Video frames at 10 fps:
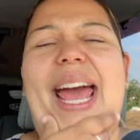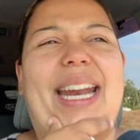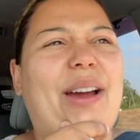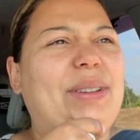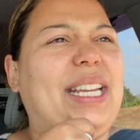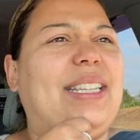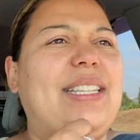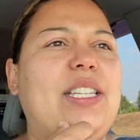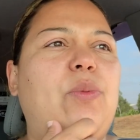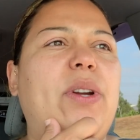And I was like,
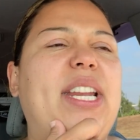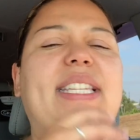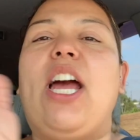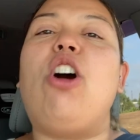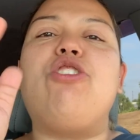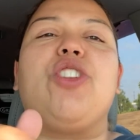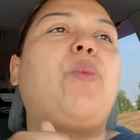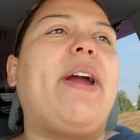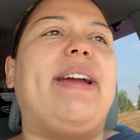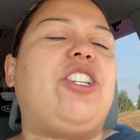this is weird. He's like, oh, just
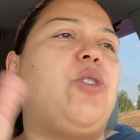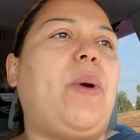wear it